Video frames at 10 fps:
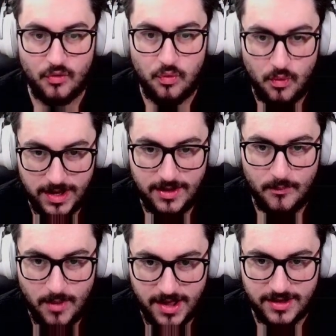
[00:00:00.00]
quite a
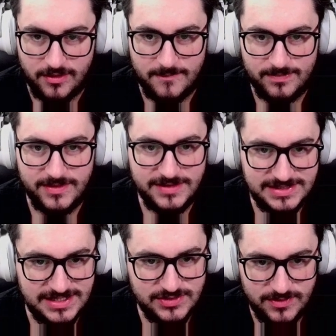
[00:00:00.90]
while. At least
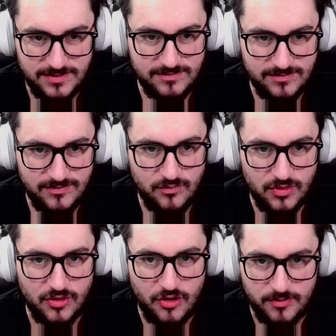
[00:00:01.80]
that's what we're
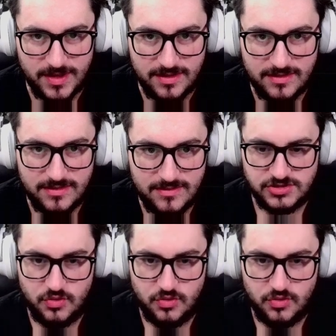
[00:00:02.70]
hoping. So